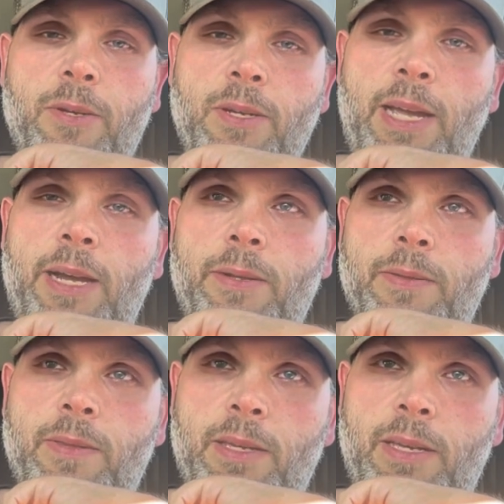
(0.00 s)
account
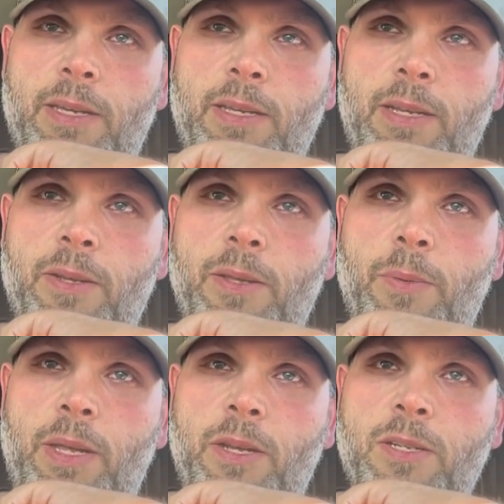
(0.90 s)
that
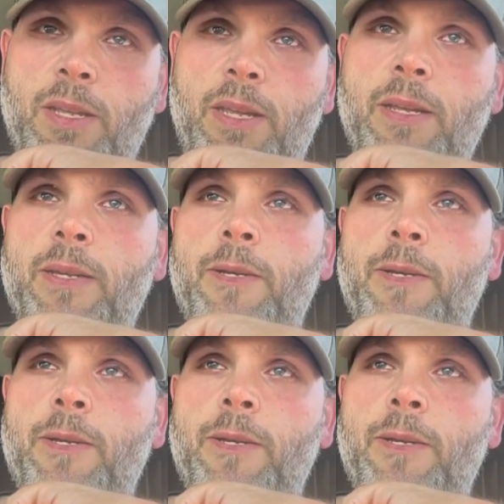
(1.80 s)
we usually